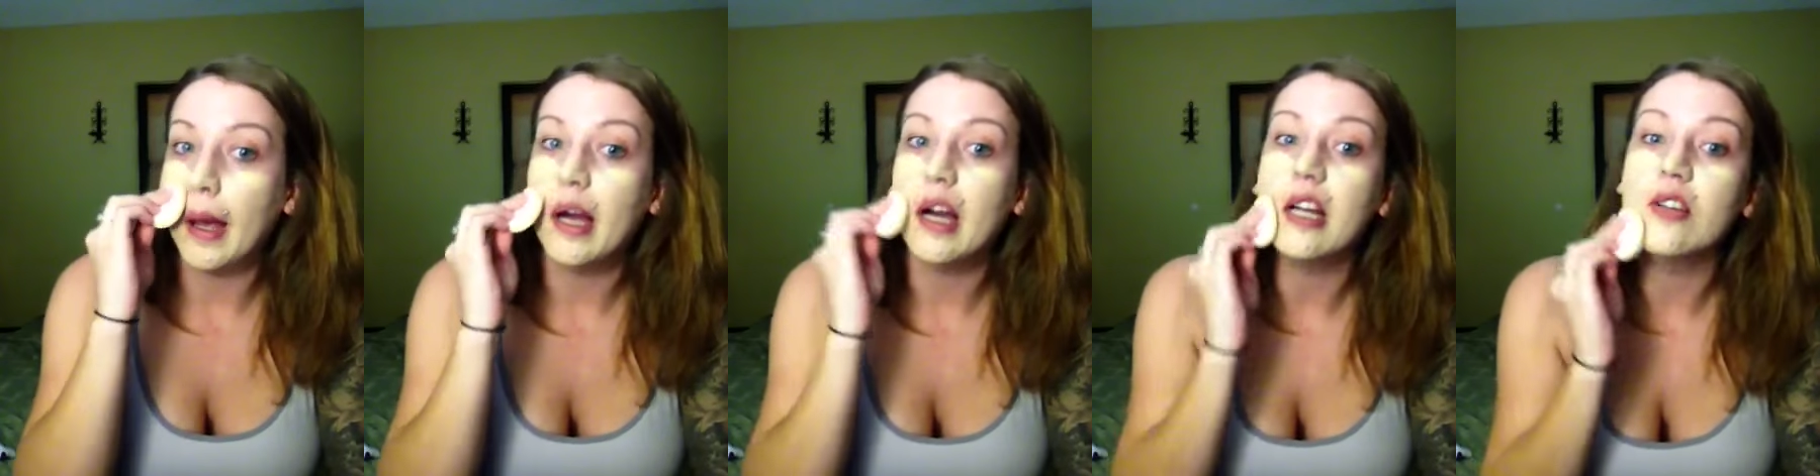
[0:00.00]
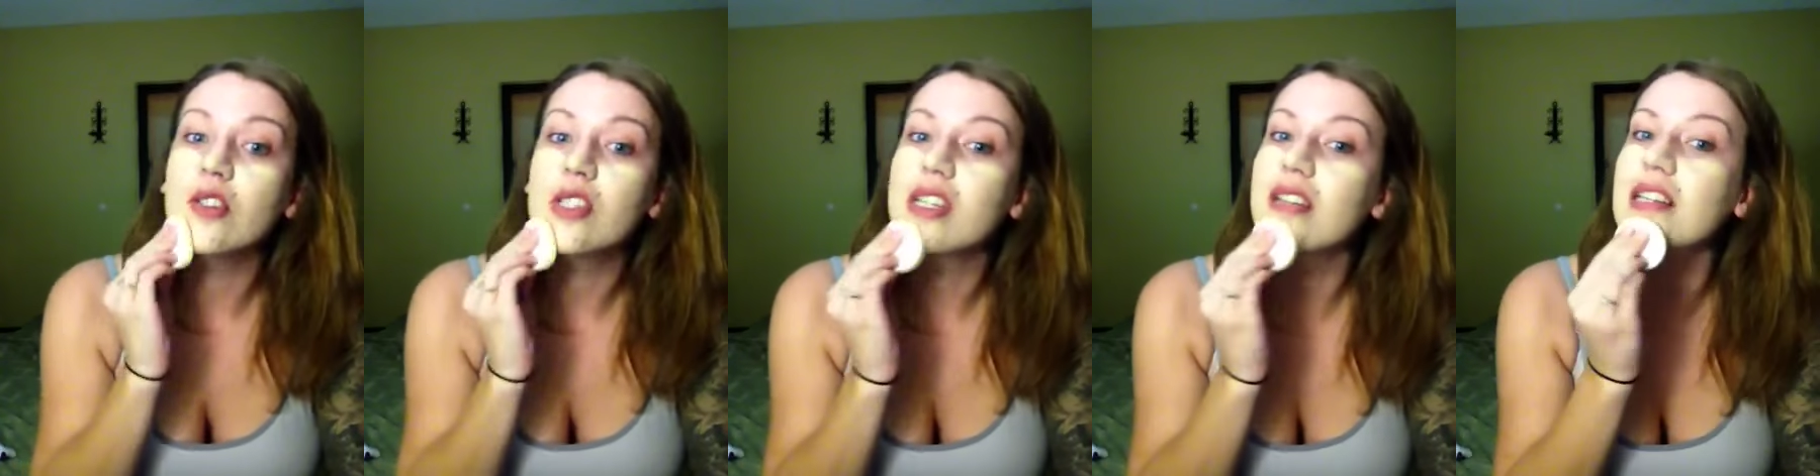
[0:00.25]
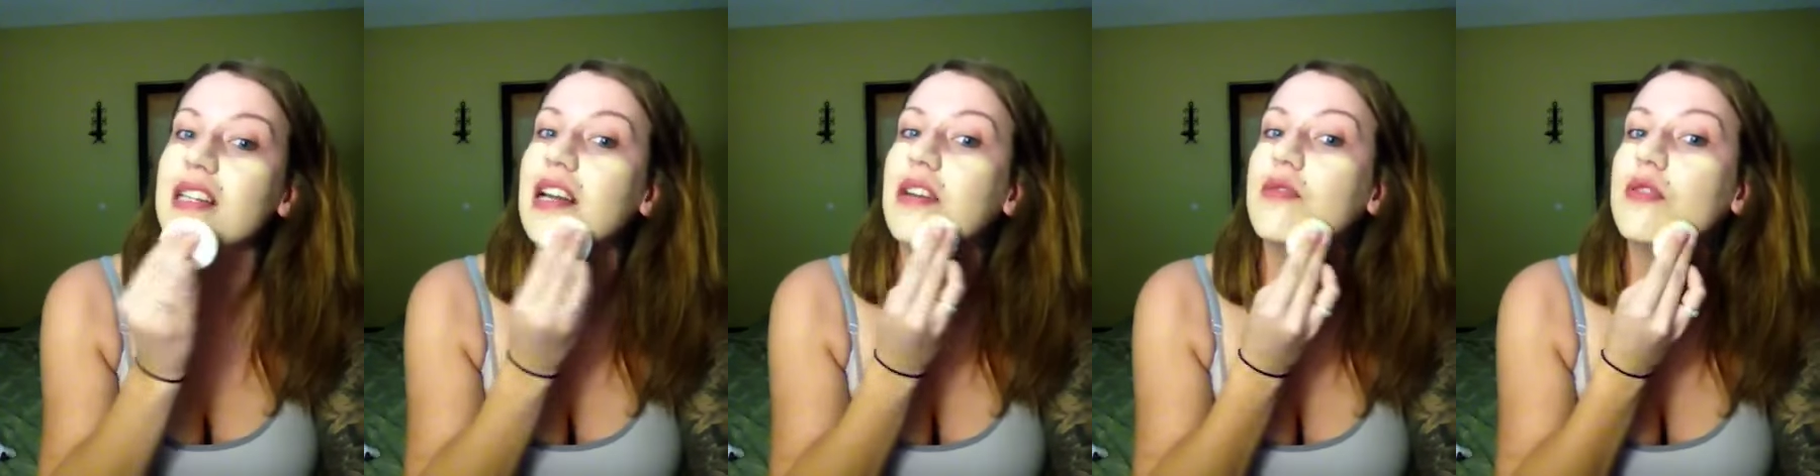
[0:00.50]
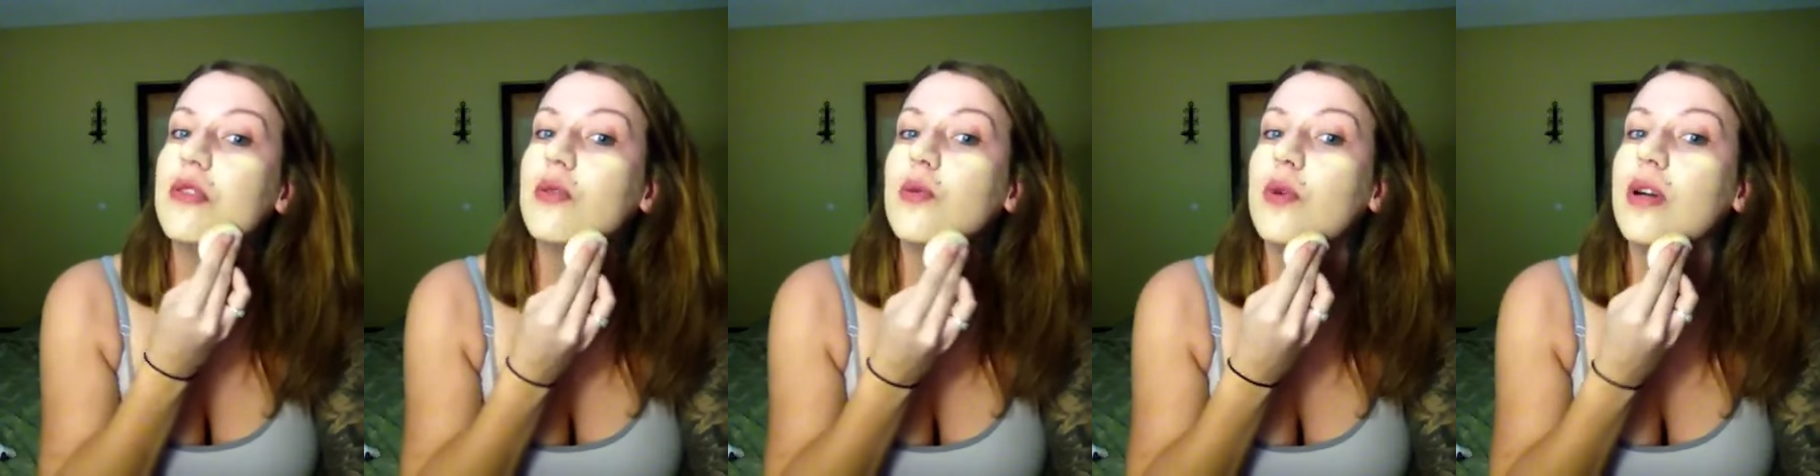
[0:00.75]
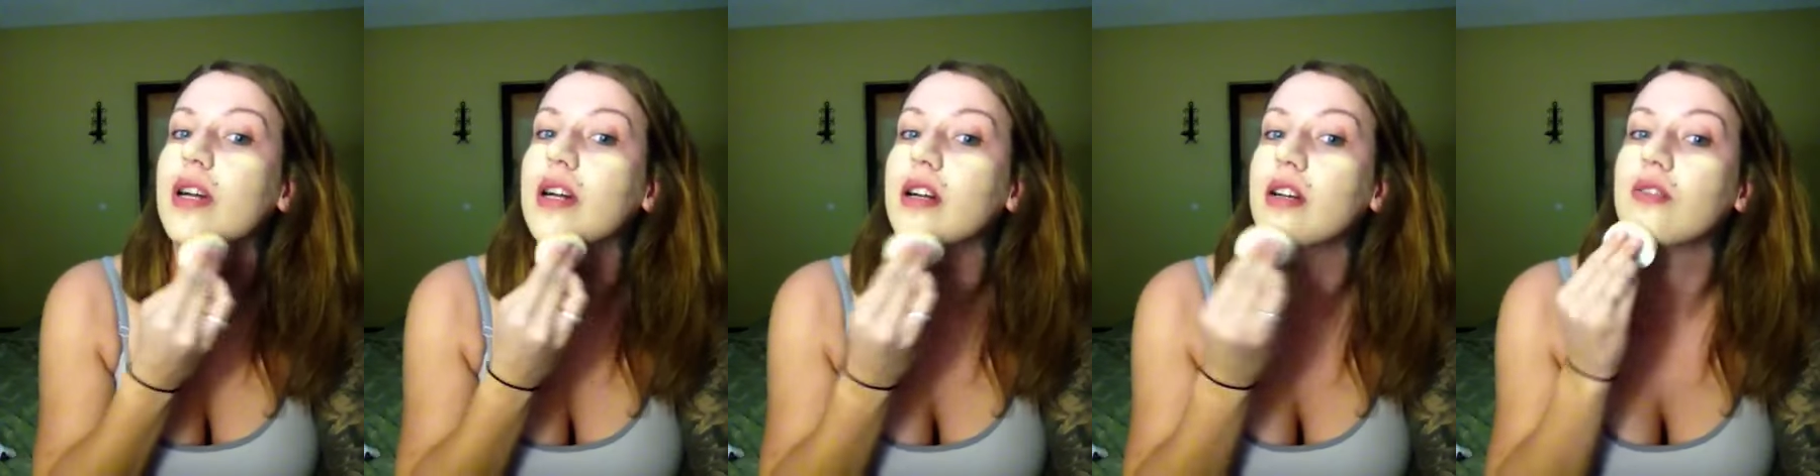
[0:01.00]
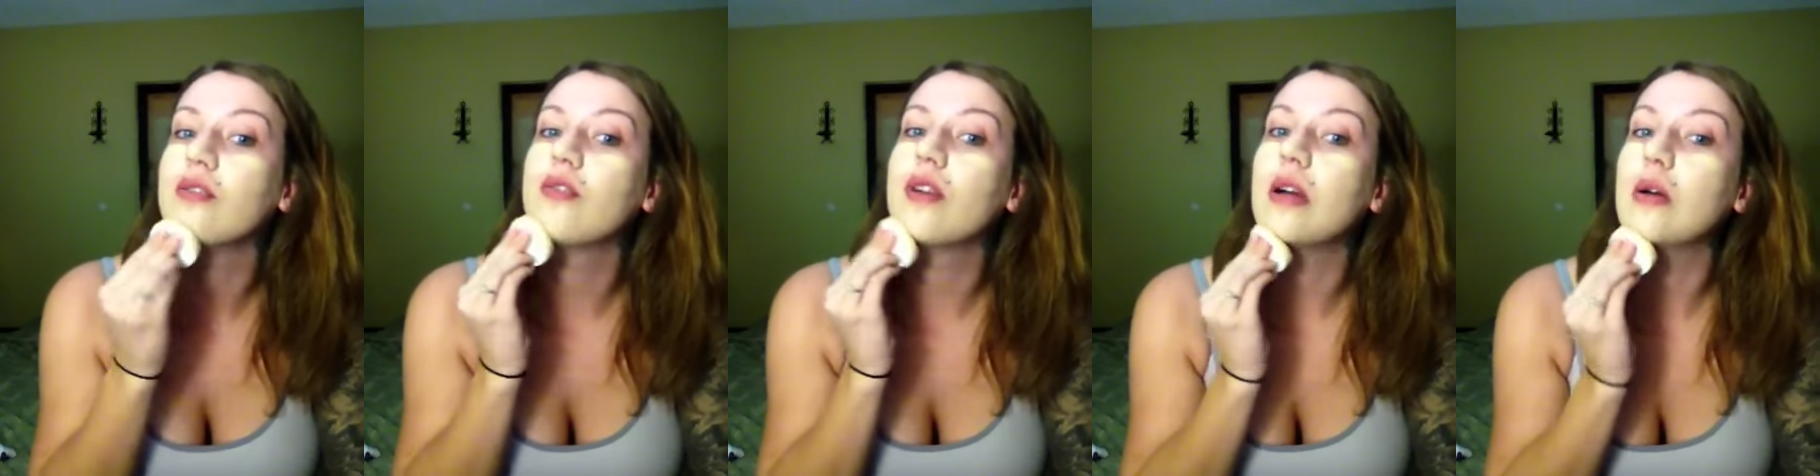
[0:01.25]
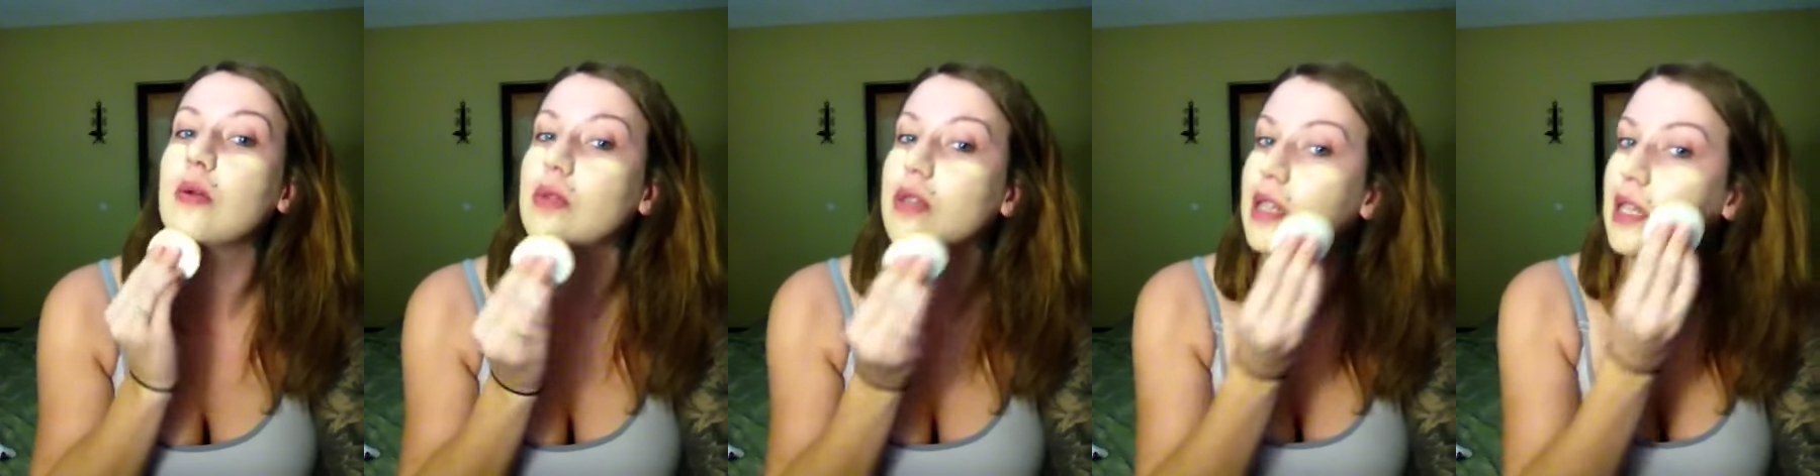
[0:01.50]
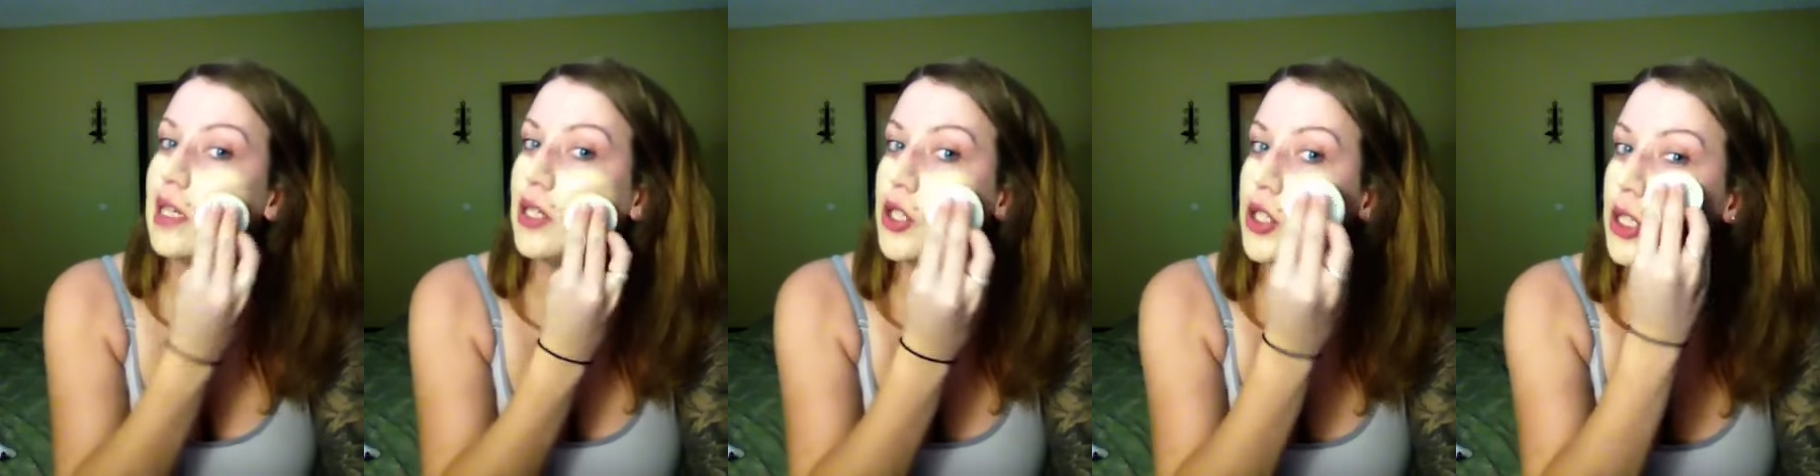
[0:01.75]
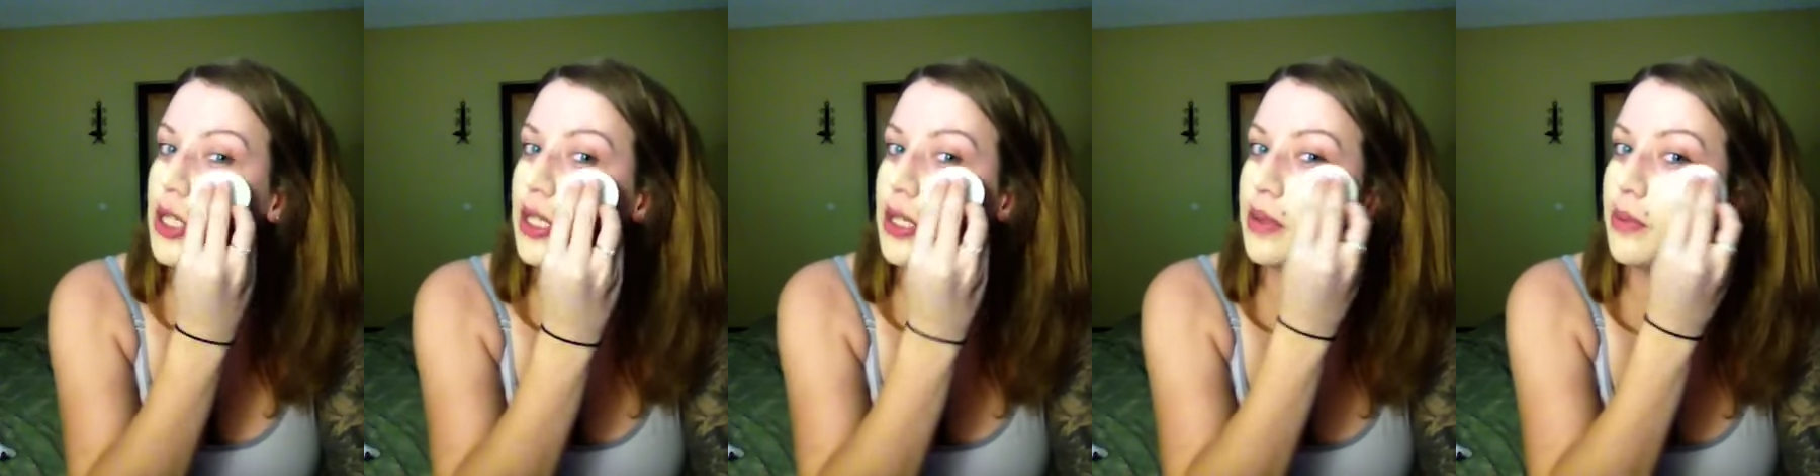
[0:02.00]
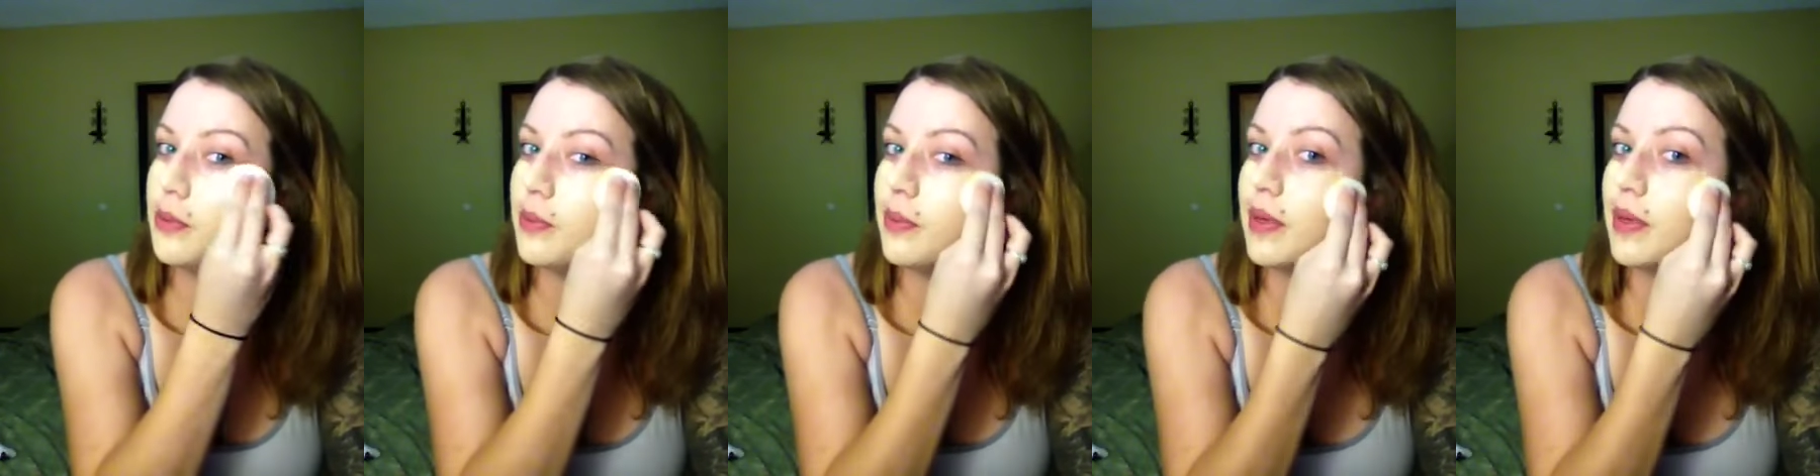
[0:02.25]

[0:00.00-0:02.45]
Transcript: I used to never wear foundation,